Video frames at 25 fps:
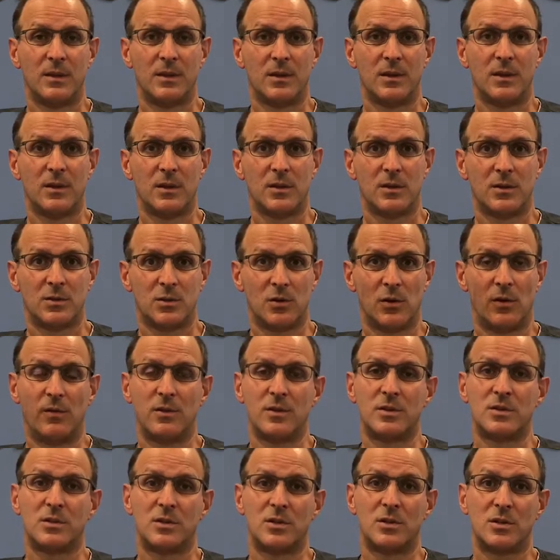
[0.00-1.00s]
service
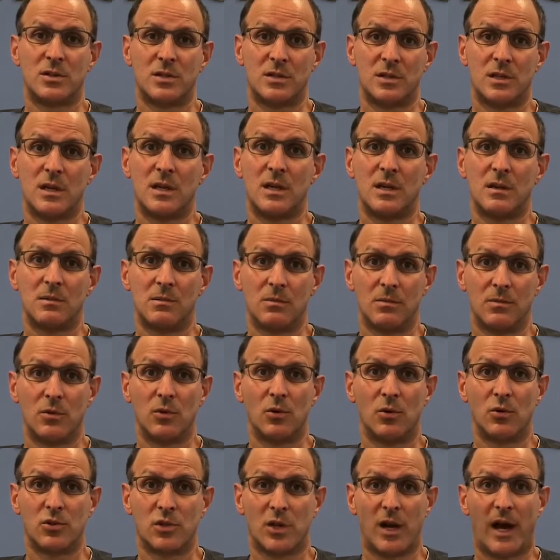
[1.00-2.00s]
to see your
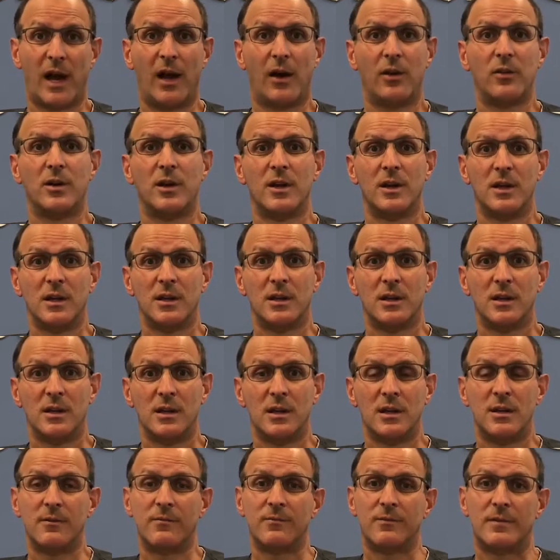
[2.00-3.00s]
child if
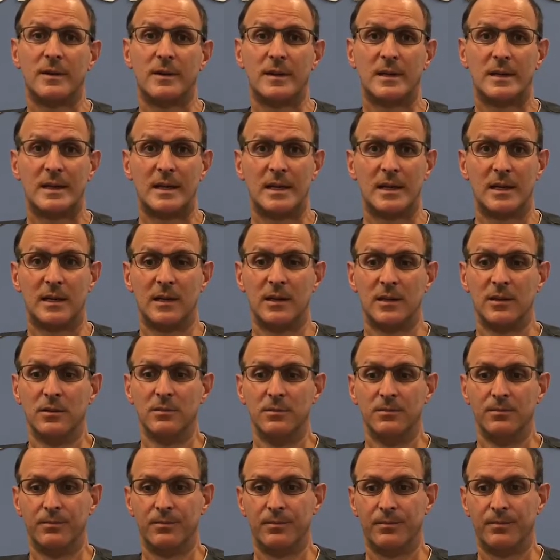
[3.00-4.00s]
needed.
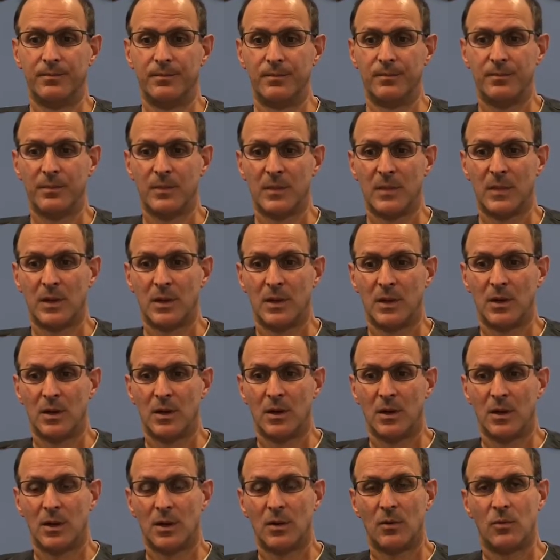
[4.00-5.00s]

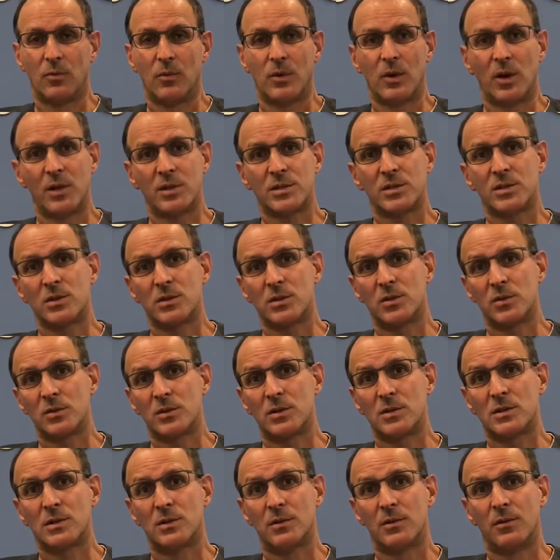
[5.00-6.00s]
We also use
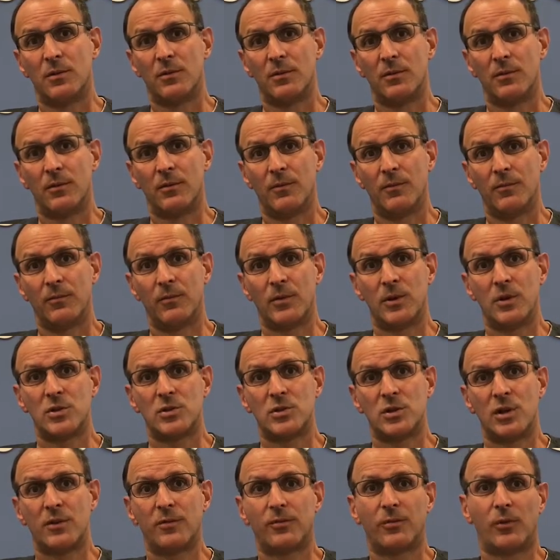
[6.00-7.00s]
Freesia
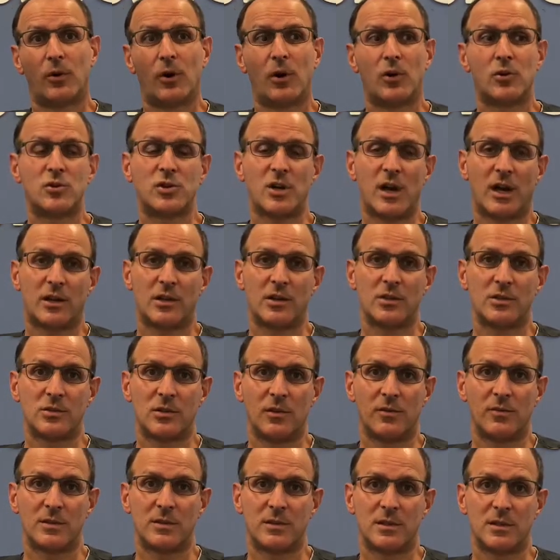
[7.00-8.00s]
for our check-in
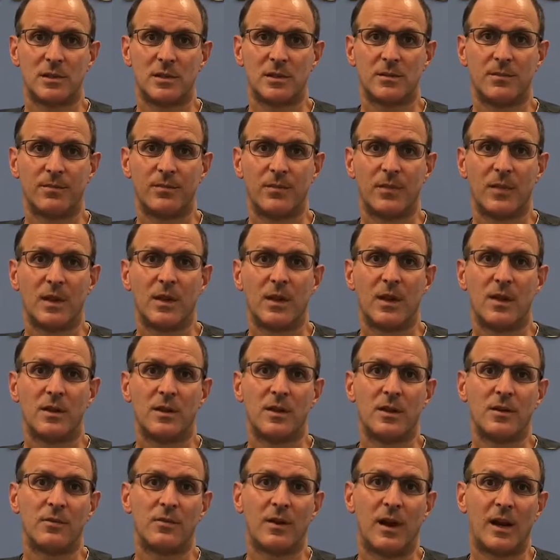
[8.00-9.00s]
services. The
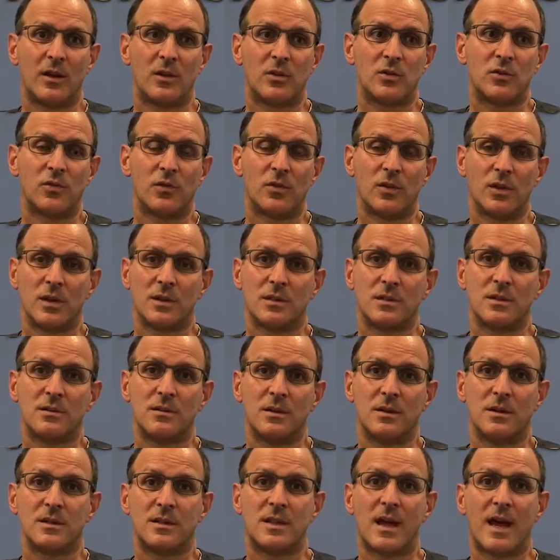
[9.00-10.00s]
advantage for this is
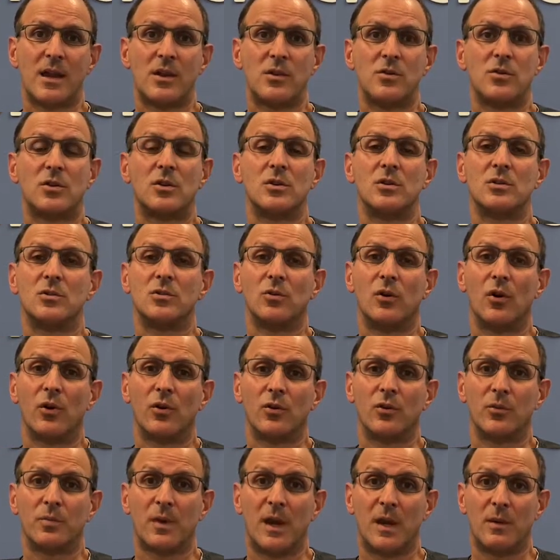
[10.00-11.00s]
that you can do all your
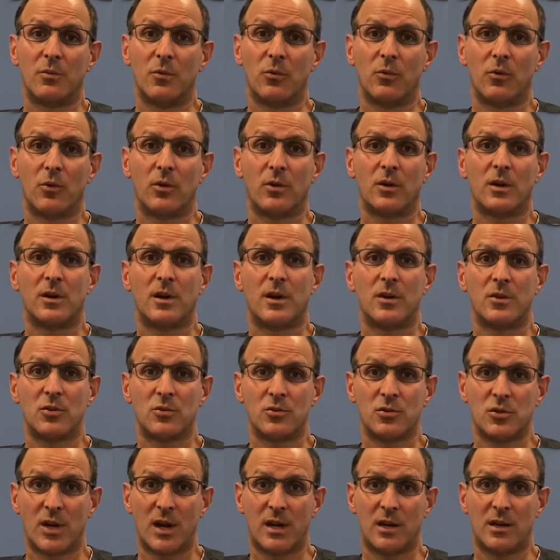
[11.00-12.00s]
paperwork and your
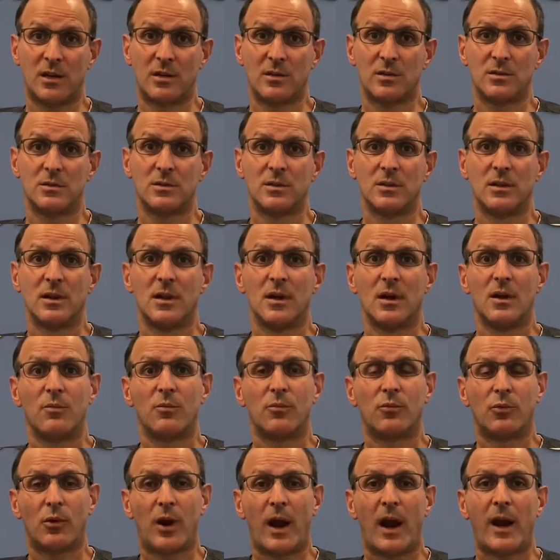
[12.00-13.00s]
check-ins
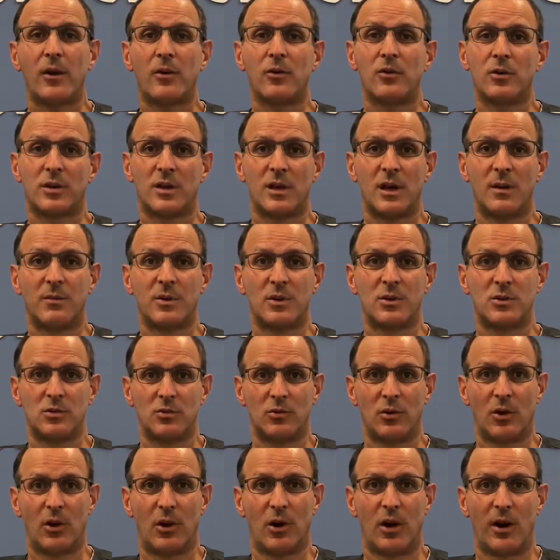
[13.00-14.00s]
prior to coming to our
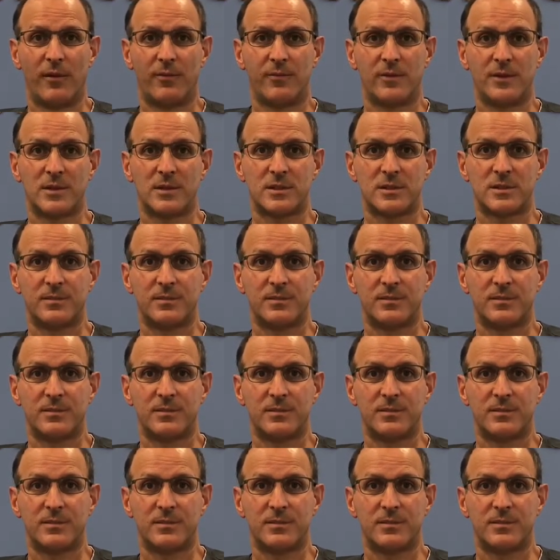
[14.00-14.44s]
office.